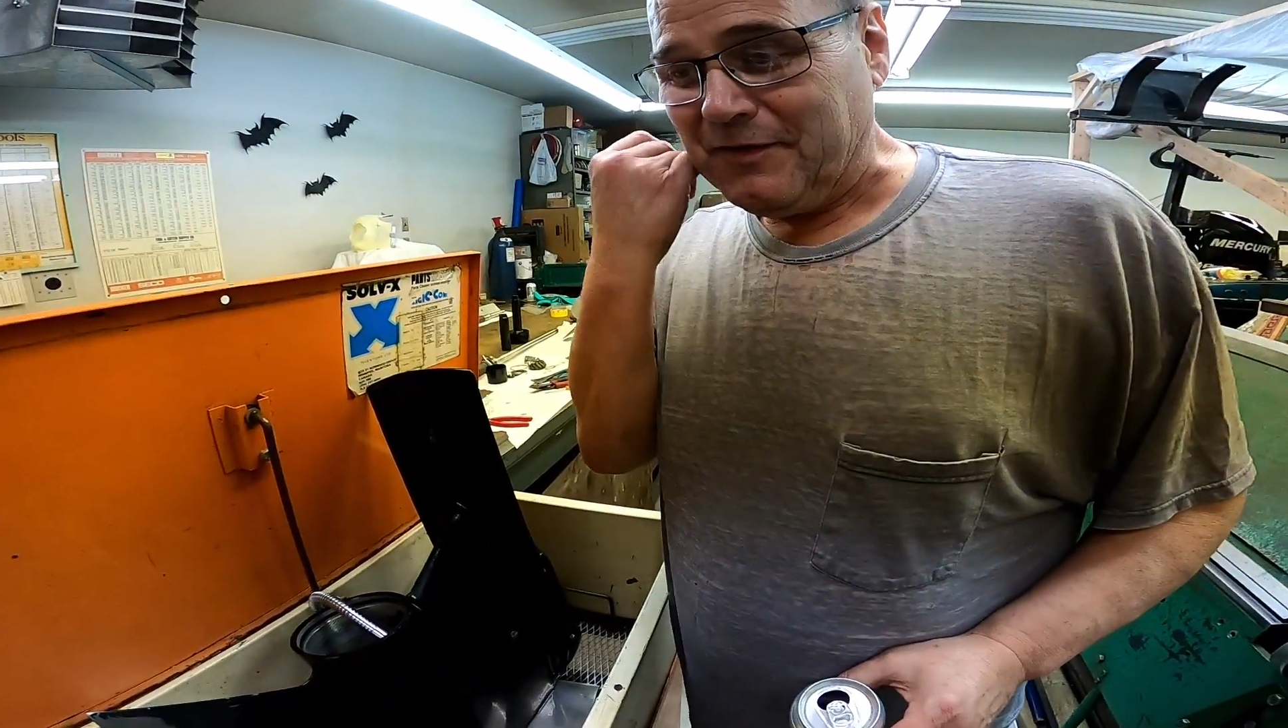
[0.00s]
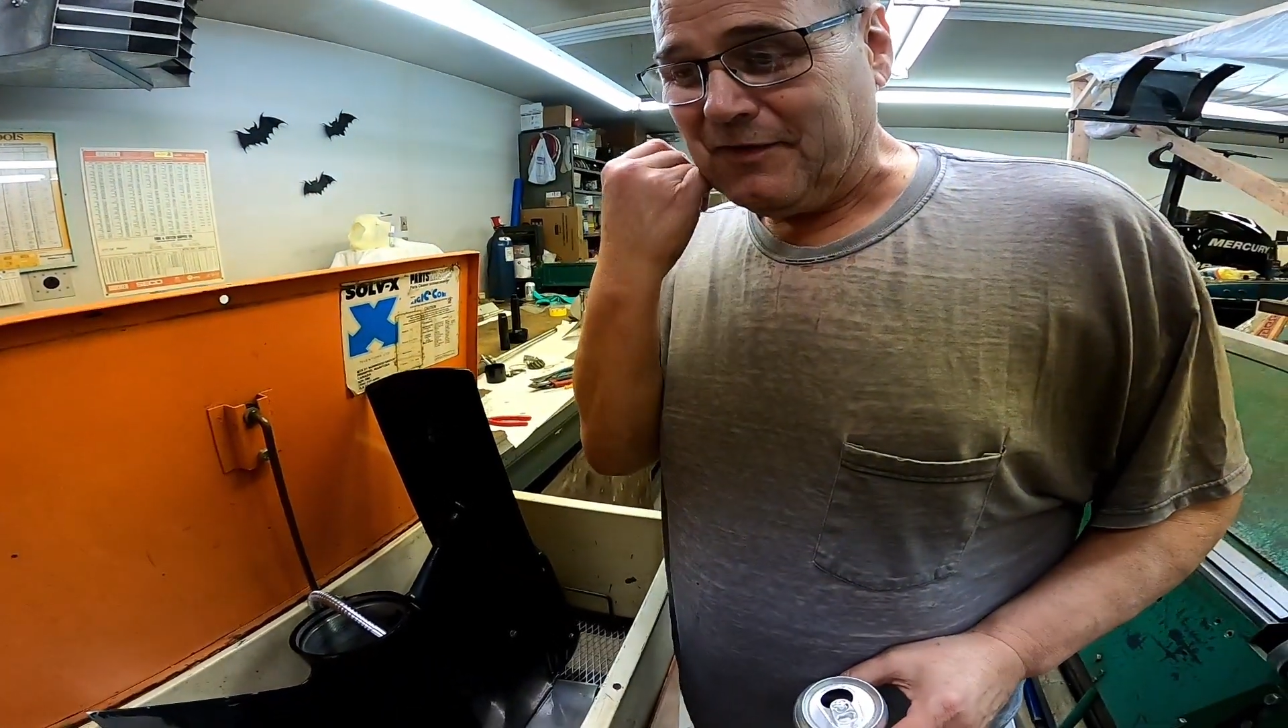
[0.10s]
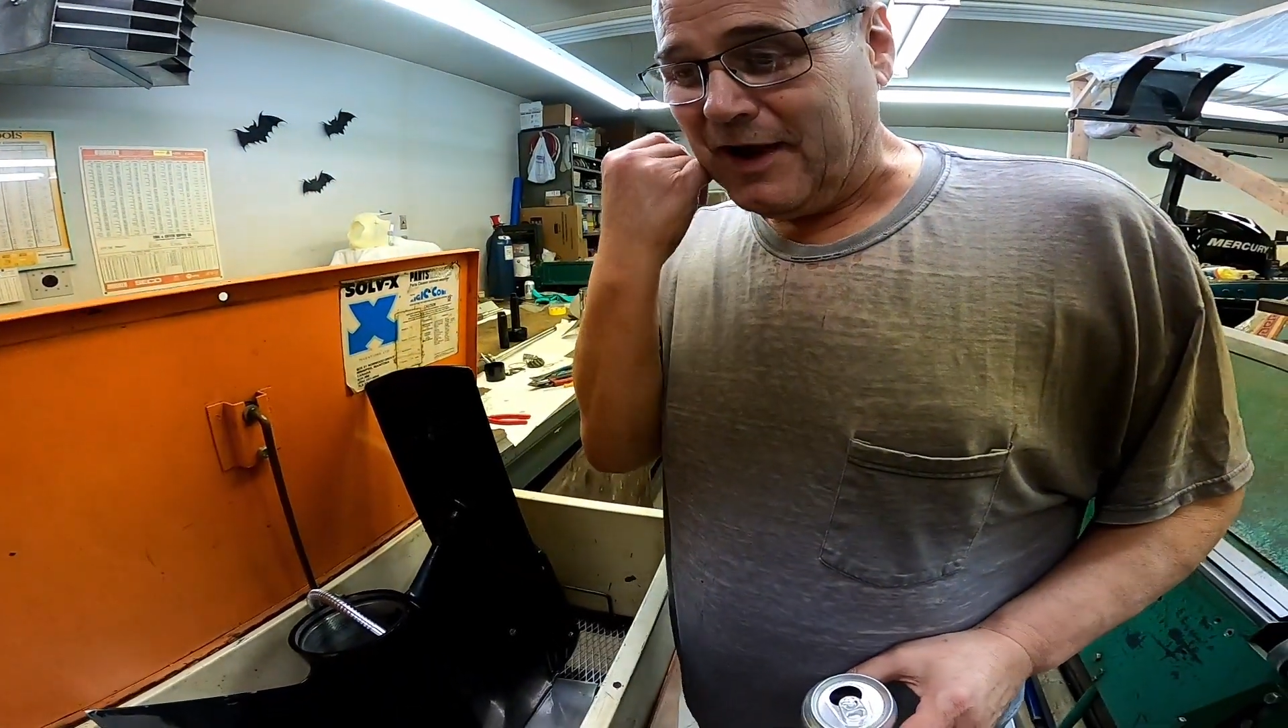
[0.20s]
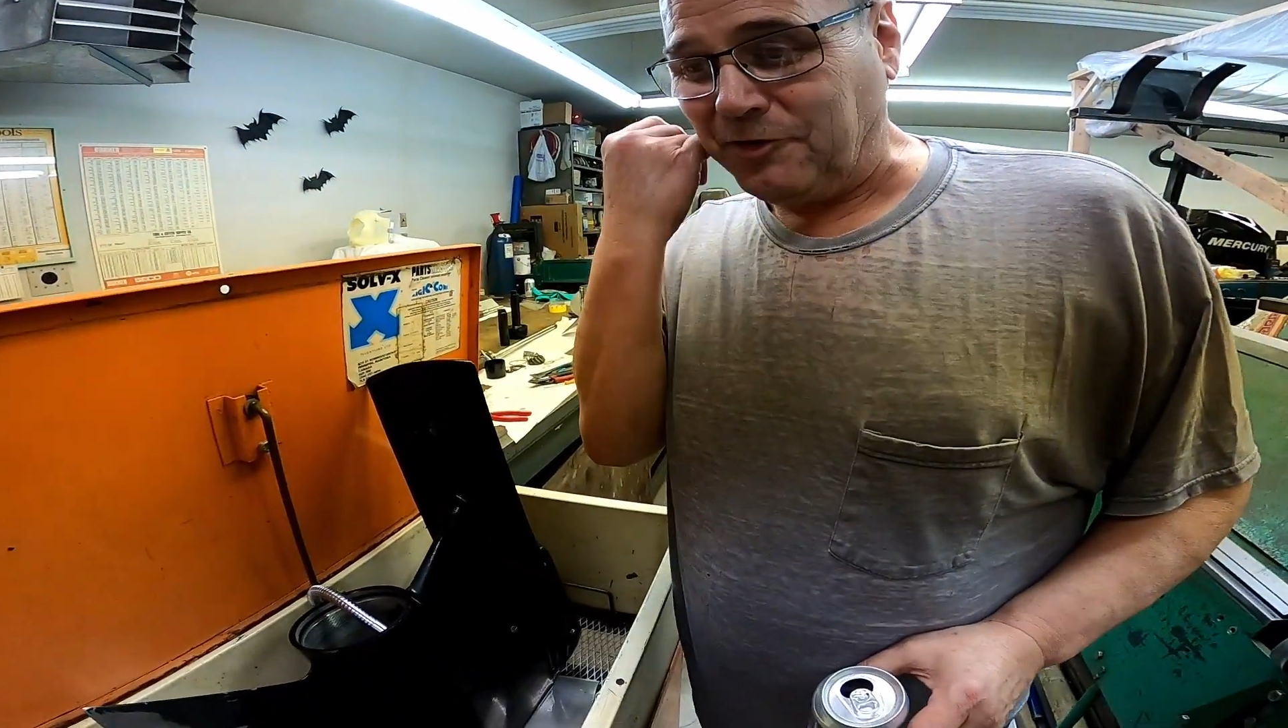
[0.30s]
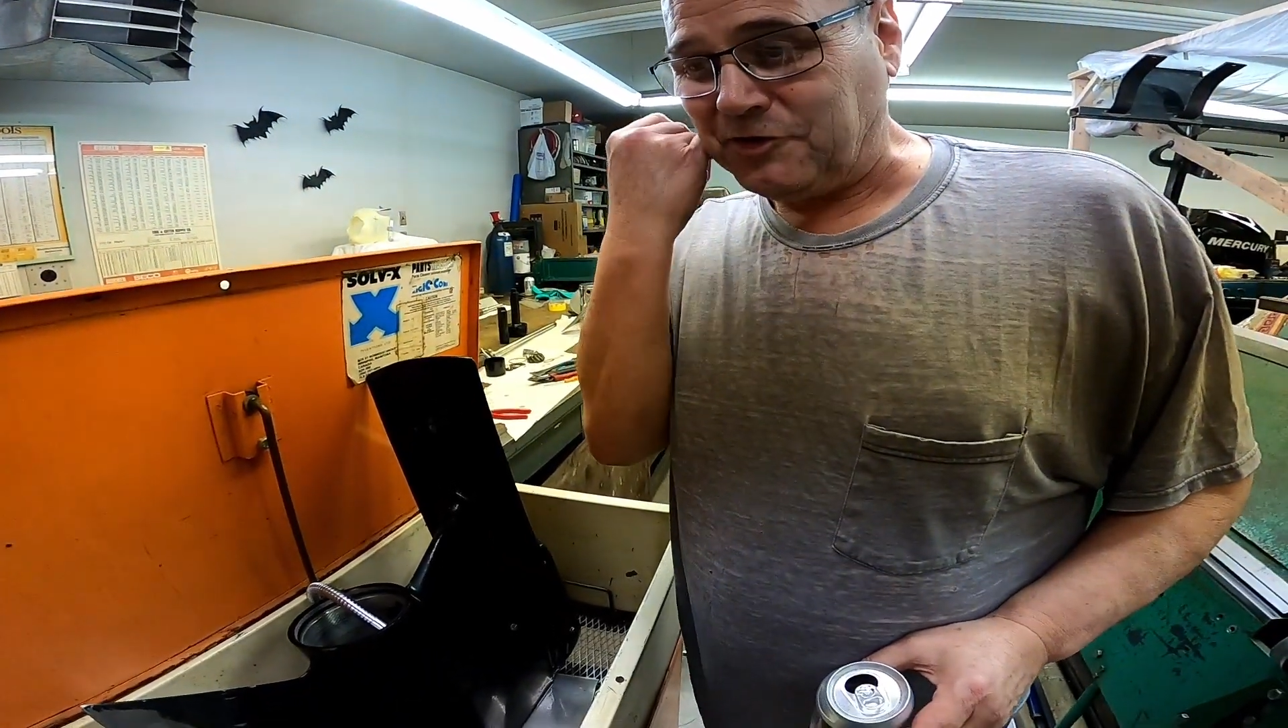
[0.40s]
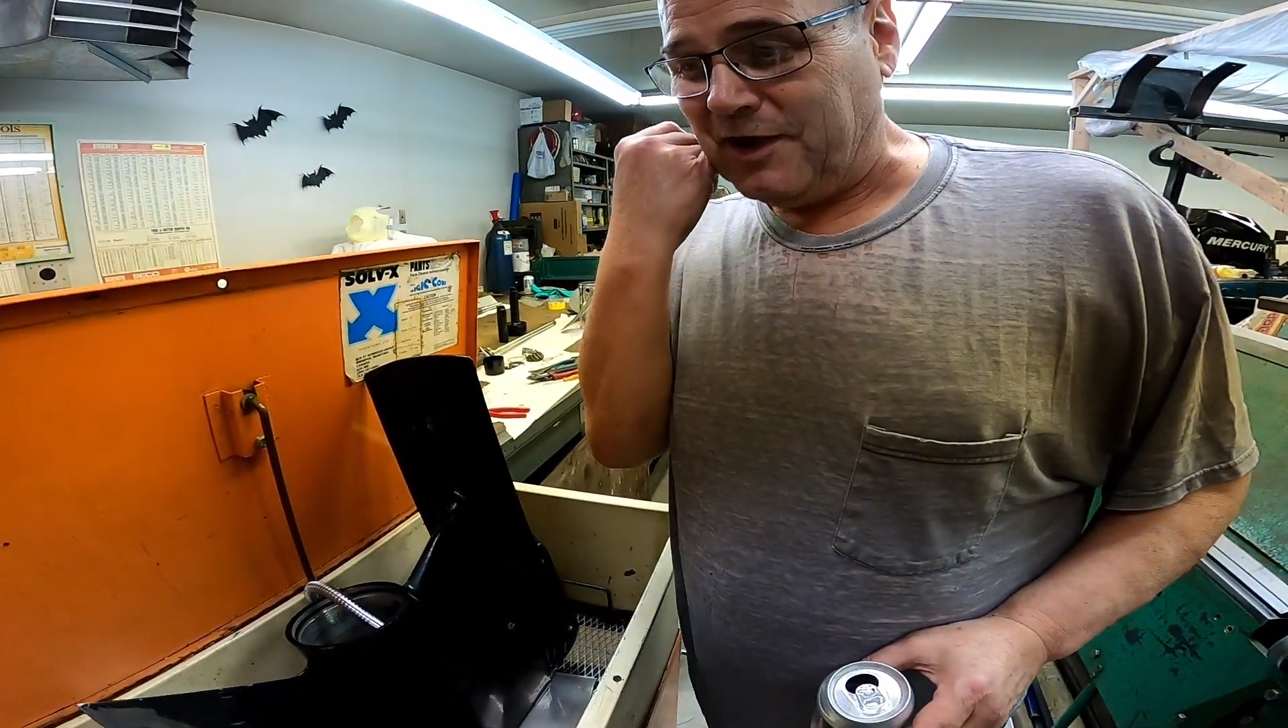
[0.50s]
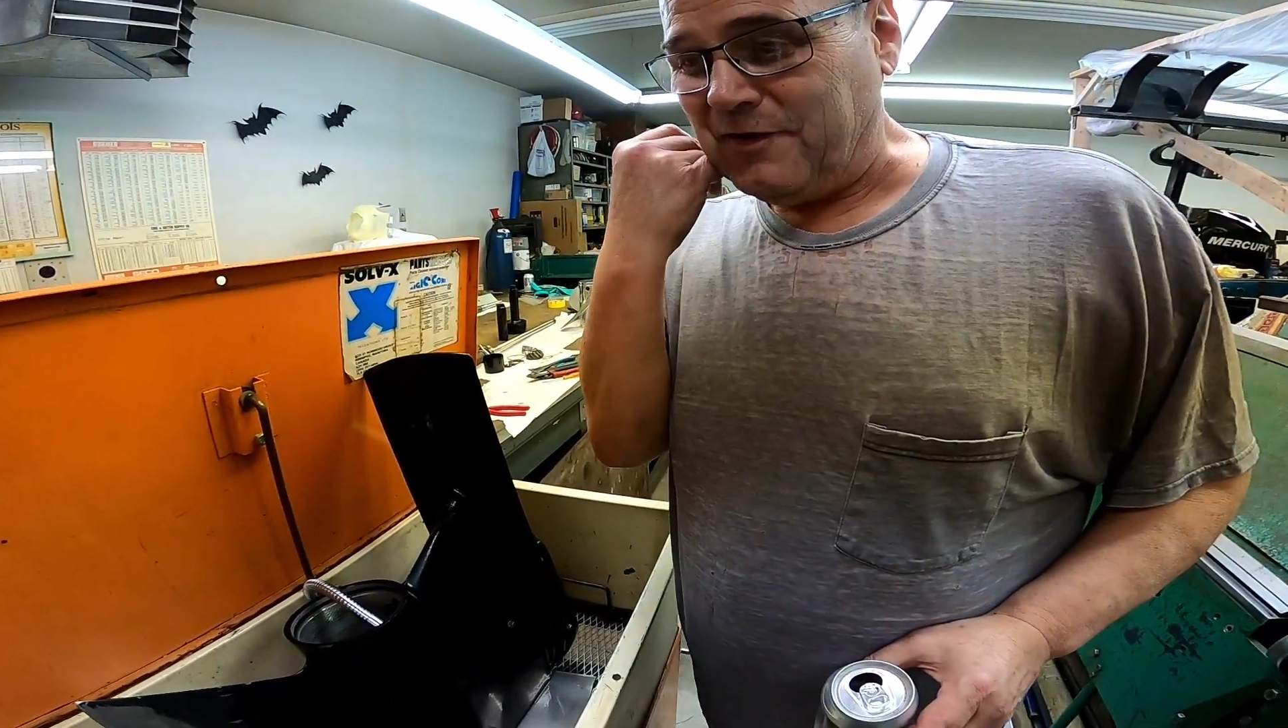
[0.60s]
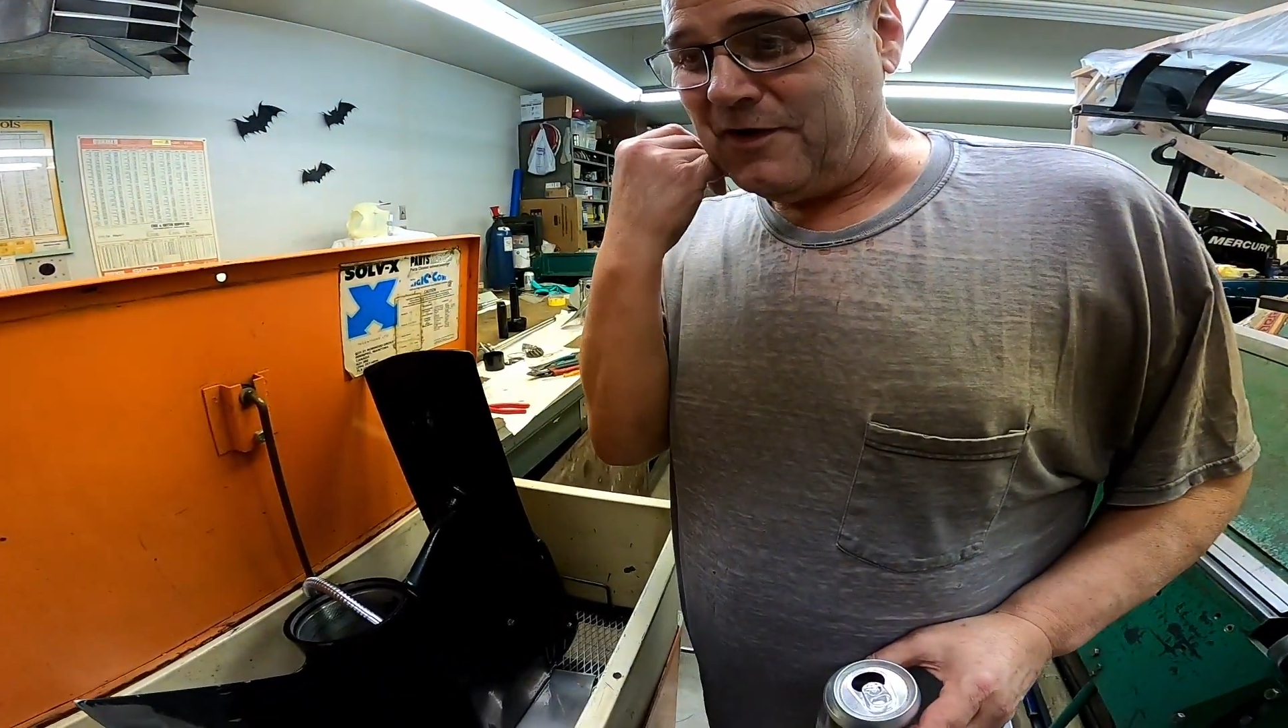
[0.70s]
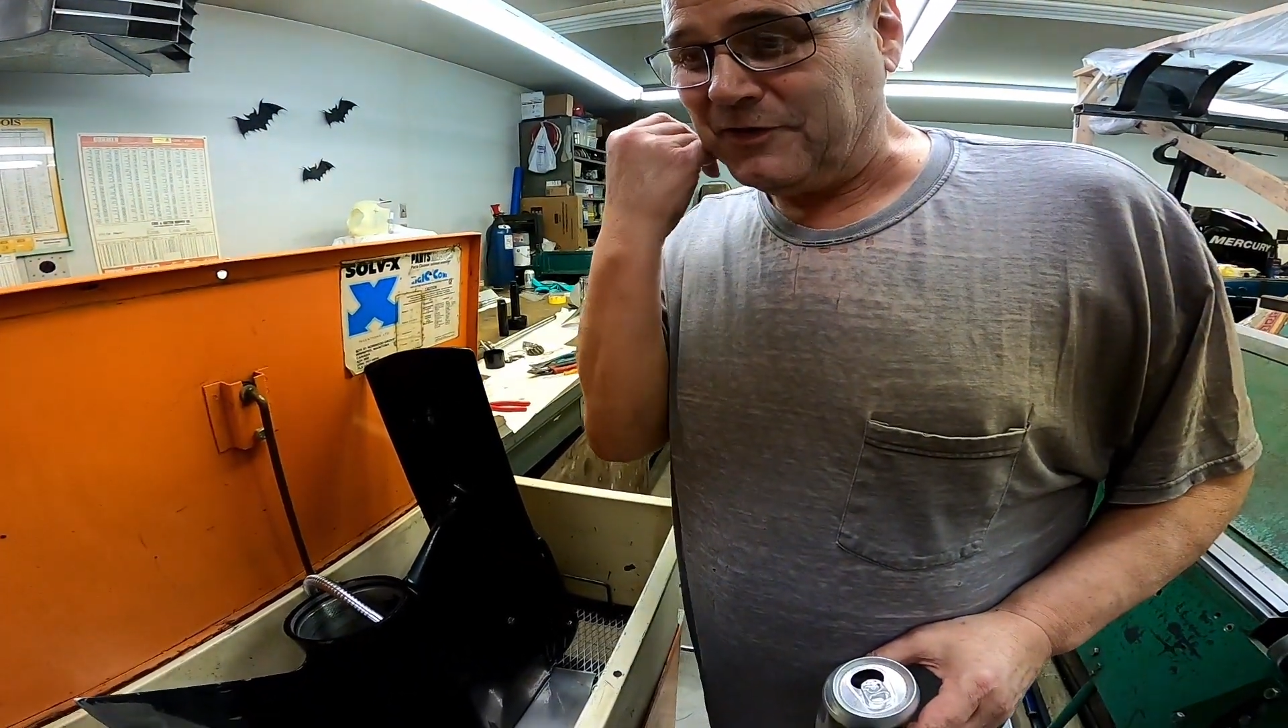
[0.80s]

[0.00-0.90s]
in Nilestown,